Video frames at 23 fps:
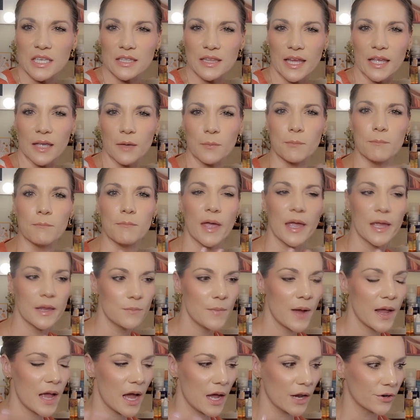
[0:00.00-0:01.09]
Like it made
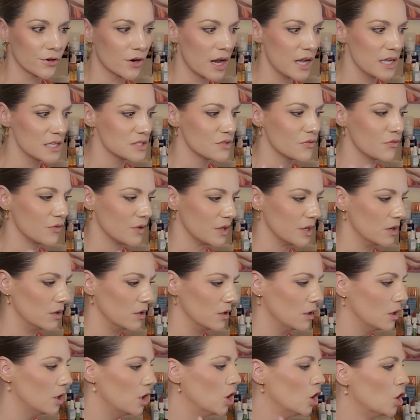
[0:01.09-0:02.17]
my under eyes
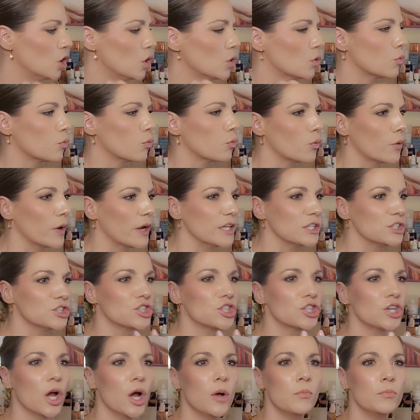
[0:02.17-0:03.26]
feel
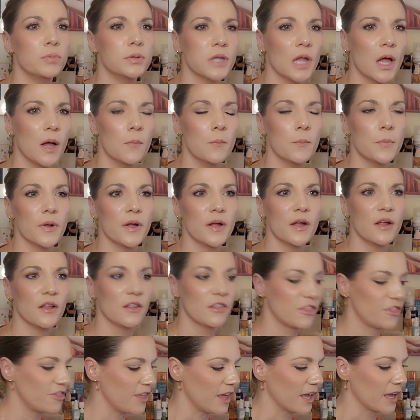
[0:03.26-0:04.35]
rich, plump,
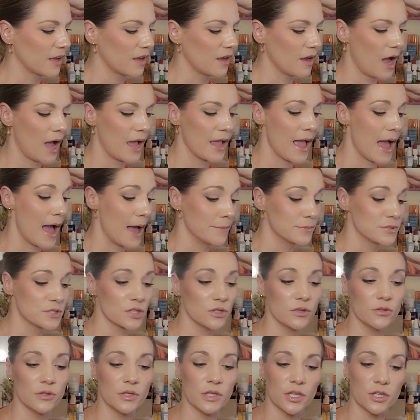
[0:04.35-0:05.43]
thick. I
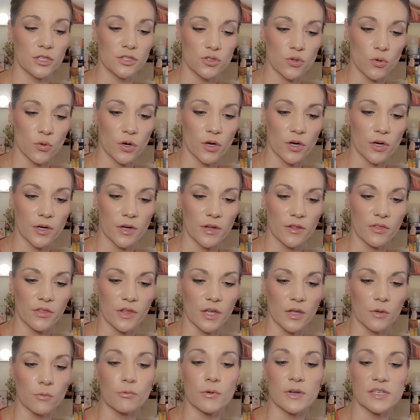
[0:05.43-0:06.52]
absolutely adored
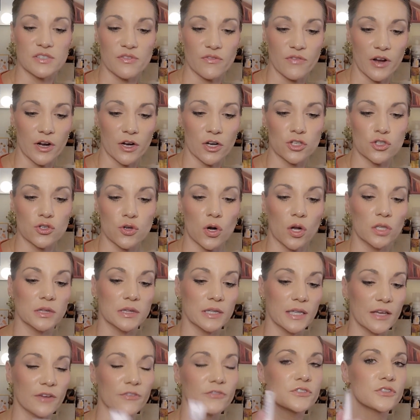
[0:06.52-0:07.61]
the Resveratrol
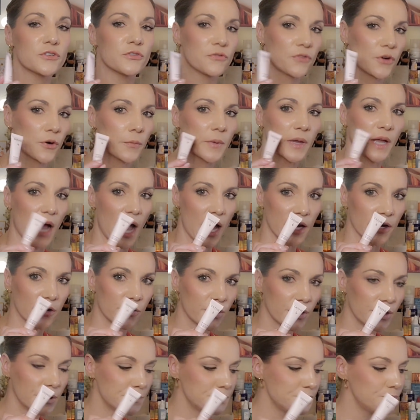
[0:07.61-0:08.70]
Lift Firming Eye
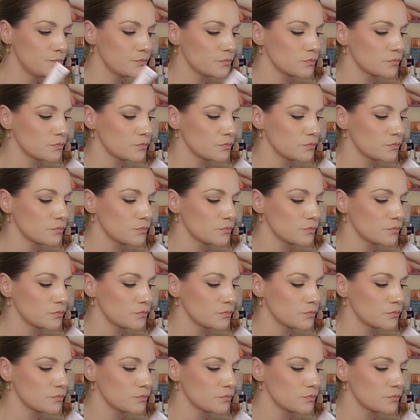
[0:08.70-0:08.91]
Cream.